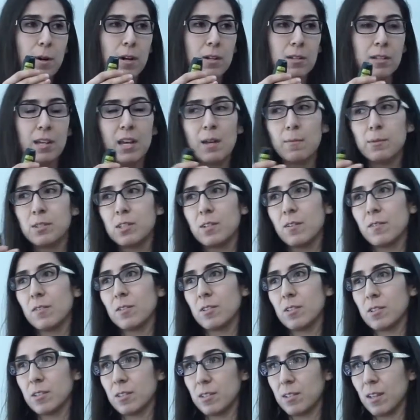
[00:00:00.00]
part of the hemisphere
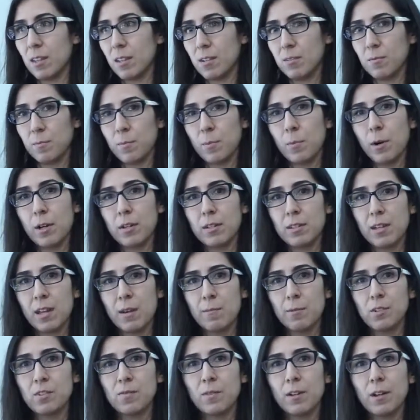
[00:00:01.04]
versus the southern part of the
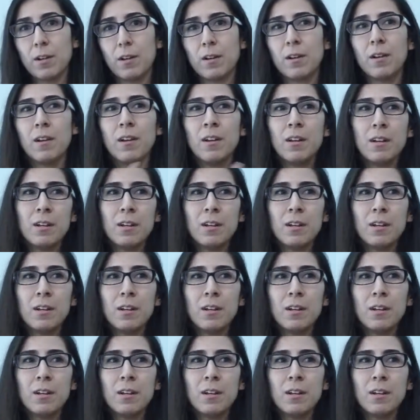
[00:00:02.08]
hemisphere.